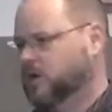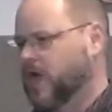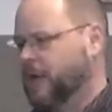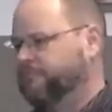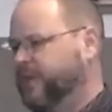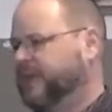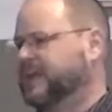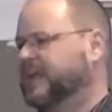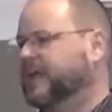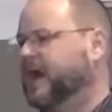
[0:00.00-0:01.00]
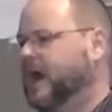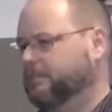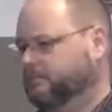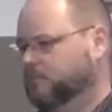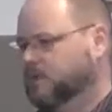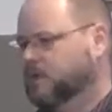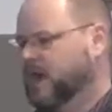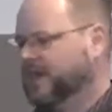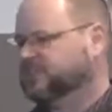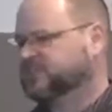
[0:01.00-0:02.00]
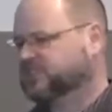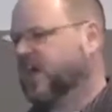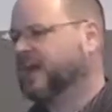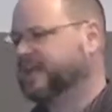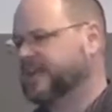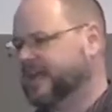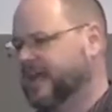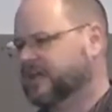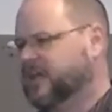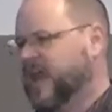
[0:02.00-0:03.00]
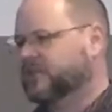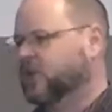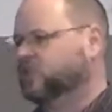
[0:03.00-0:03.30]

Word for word: and picking it up and studying it and they're